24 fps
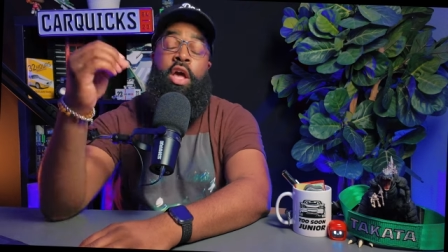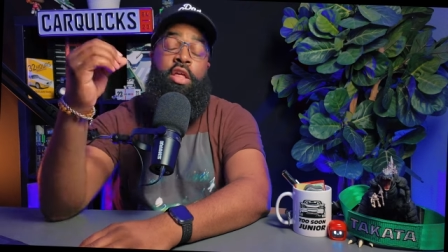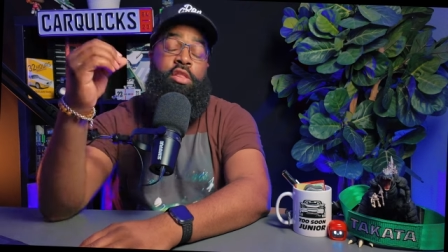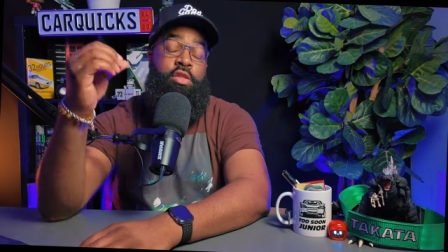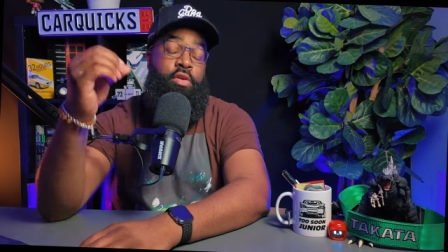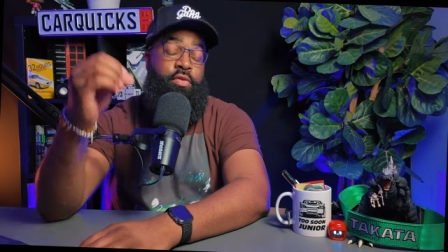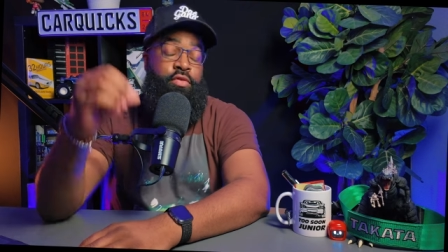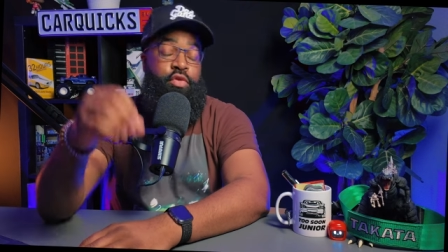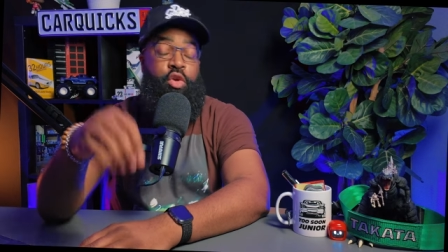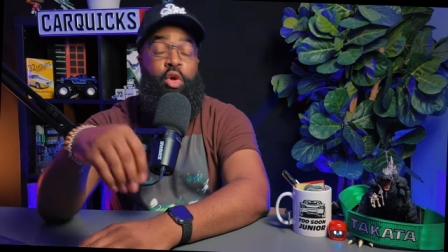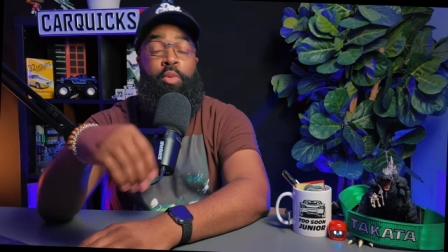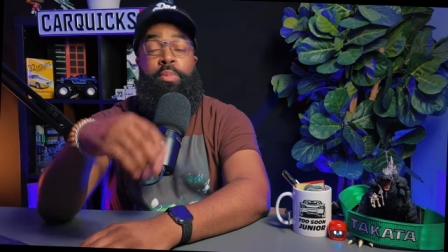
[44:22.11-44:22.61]

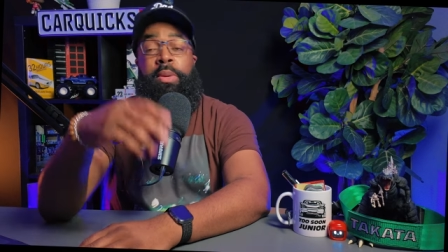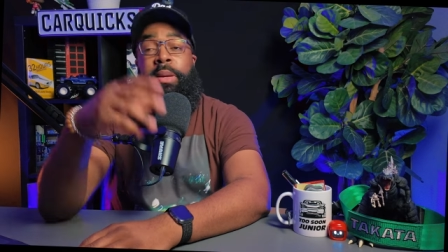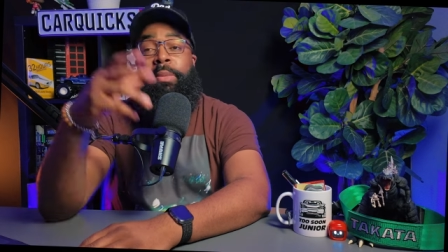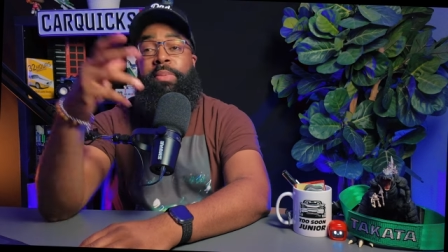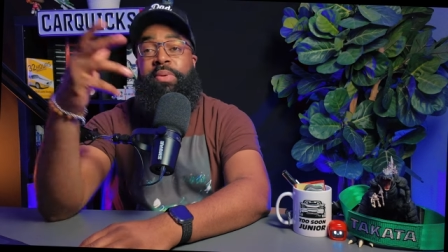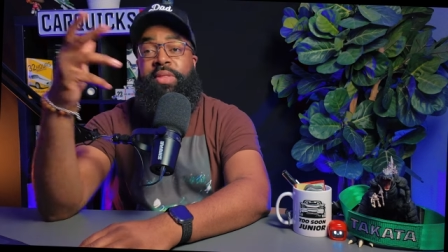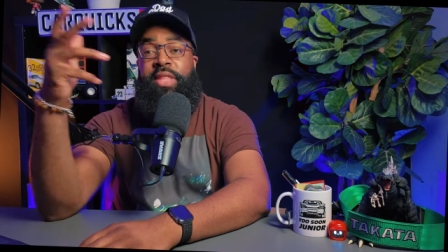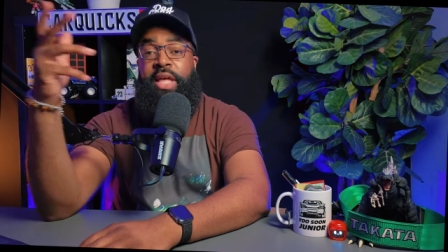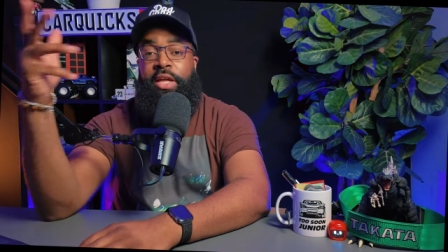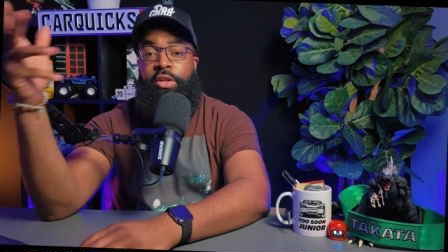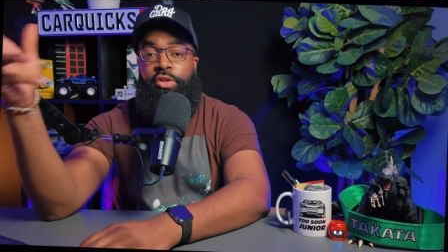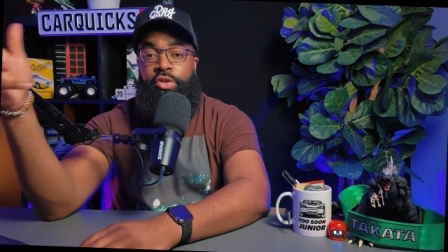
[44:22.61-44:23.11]
The few
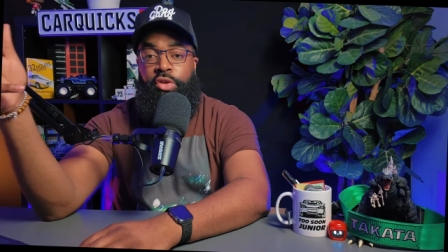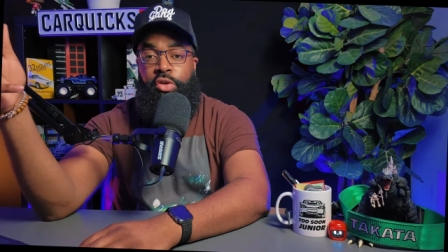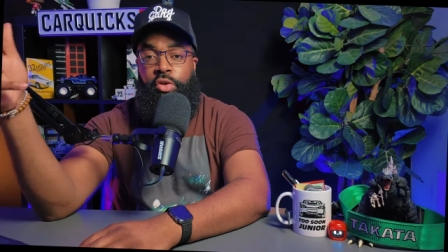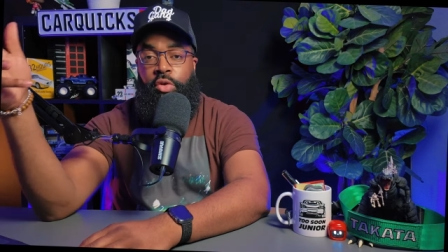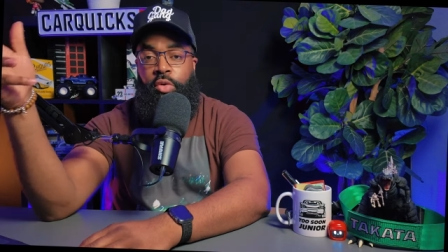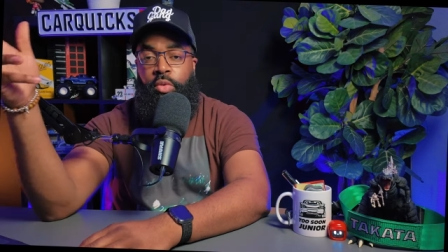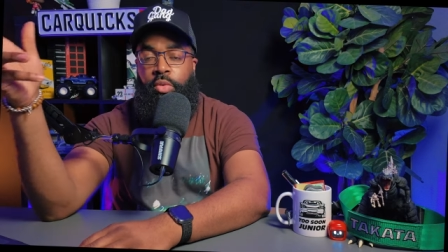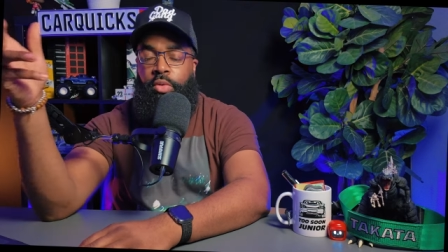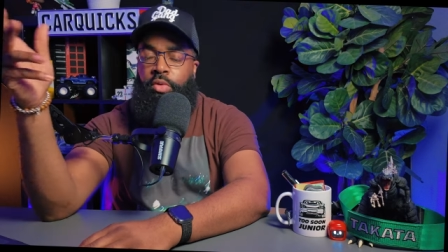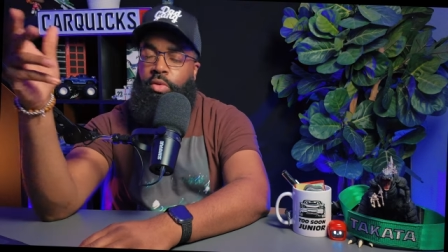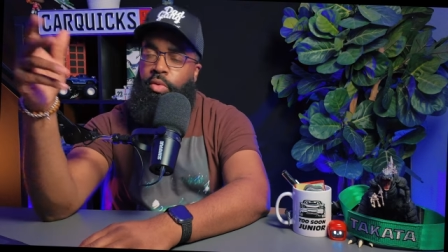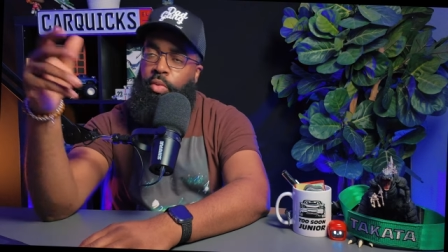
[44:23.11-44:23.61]
people that
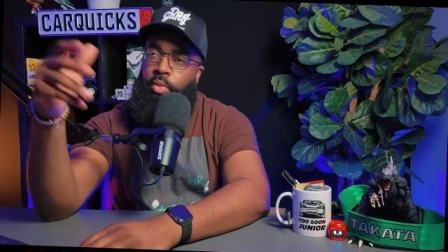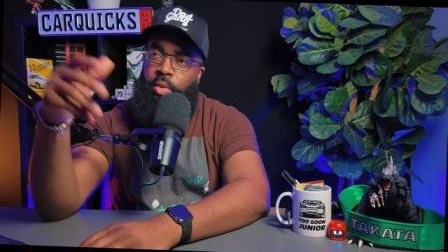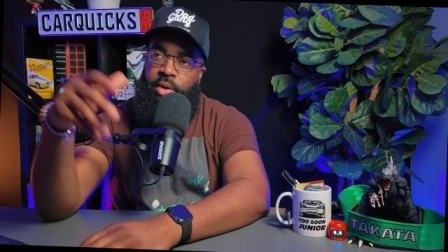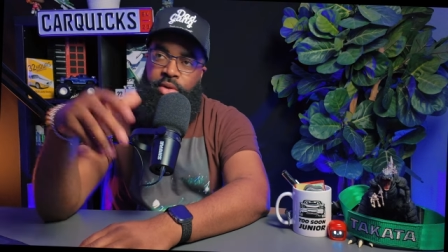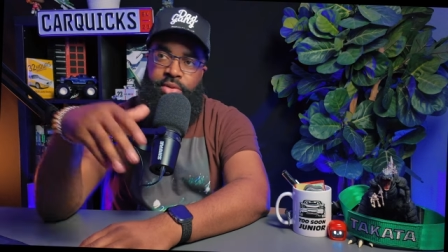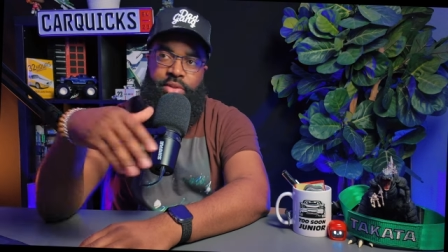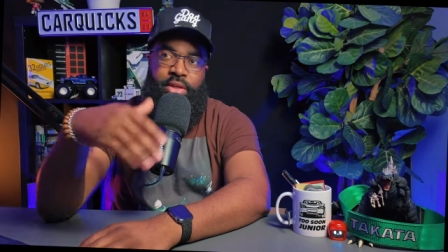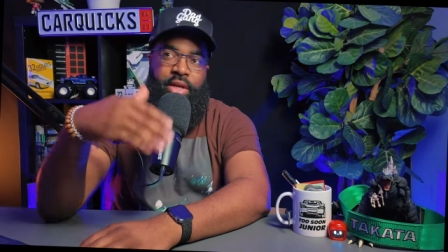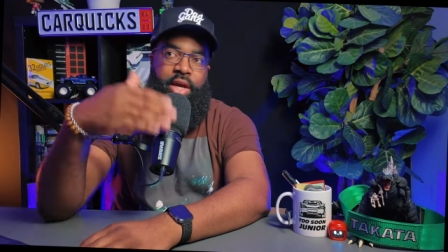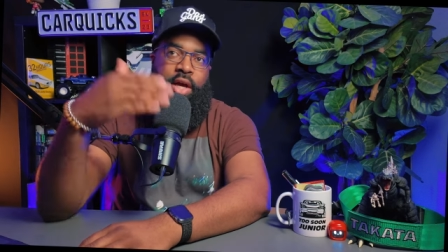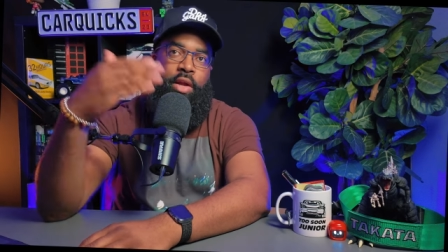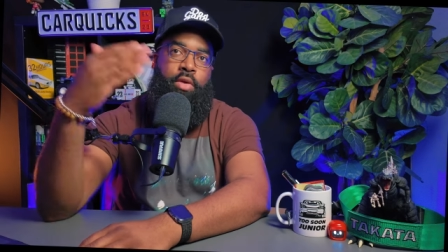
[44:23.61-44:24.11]
do, the
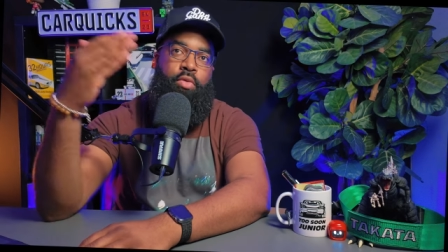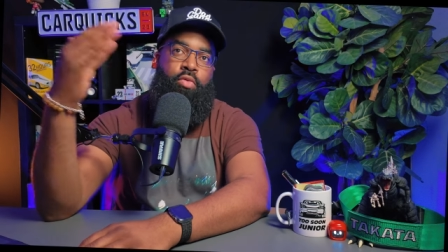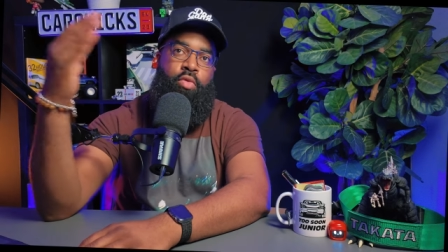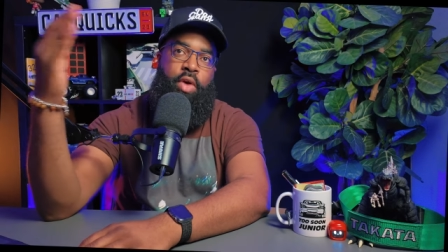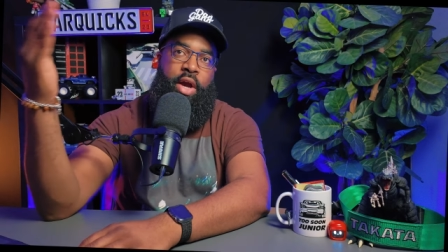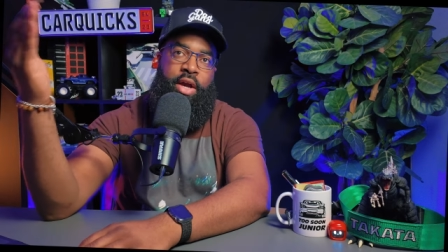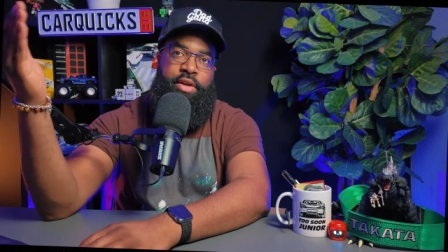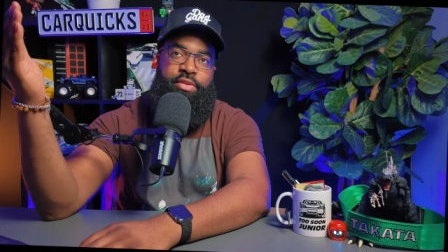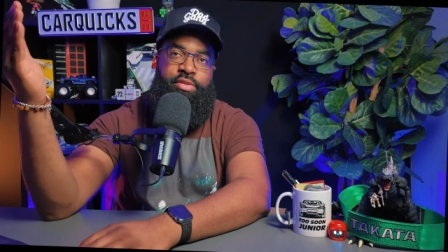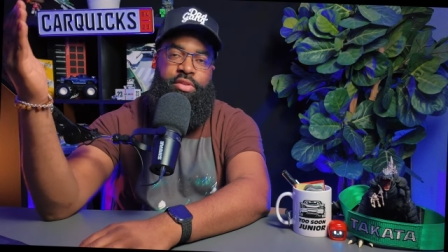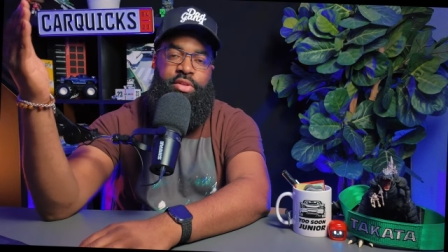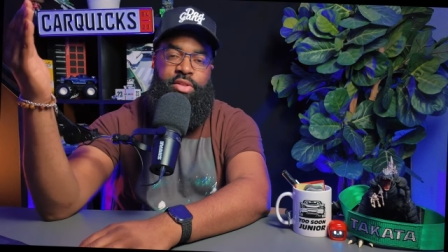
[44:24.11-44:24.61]
ones that kind of
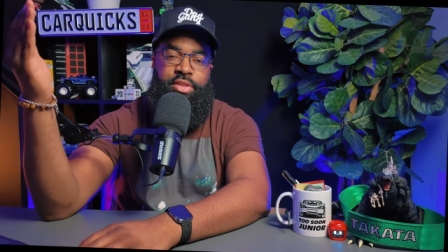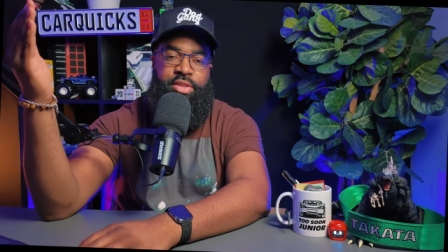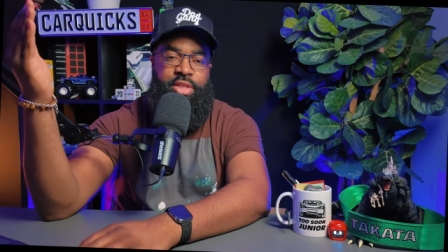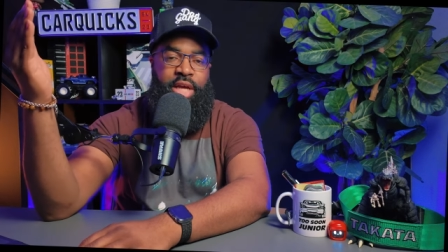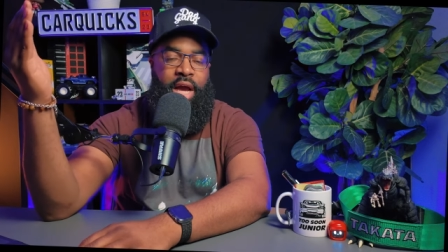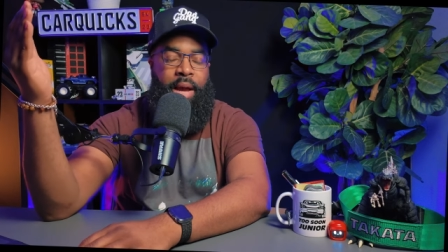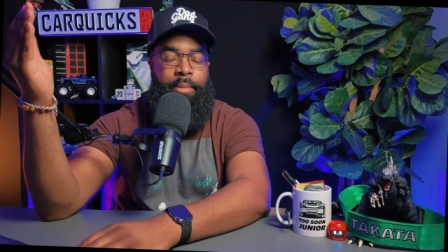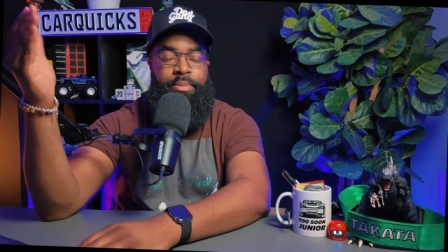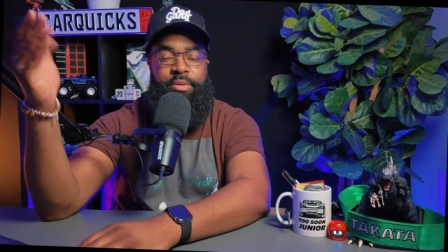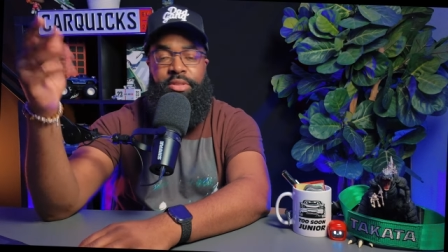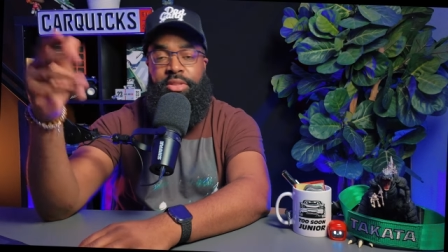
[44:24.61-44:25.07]
rise to the top,